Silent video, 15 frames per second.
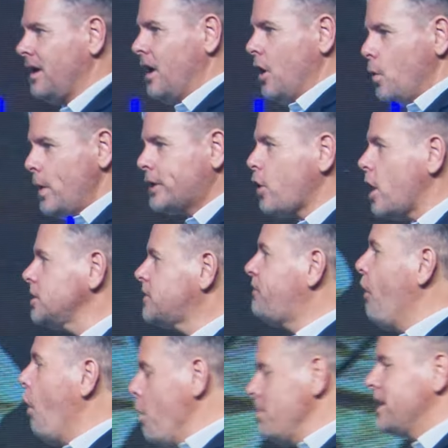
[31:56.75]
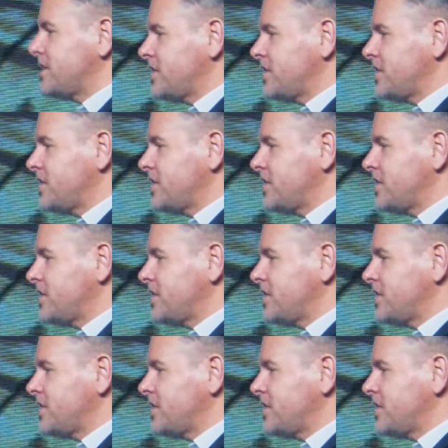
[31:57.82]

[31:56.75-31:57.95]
We transform this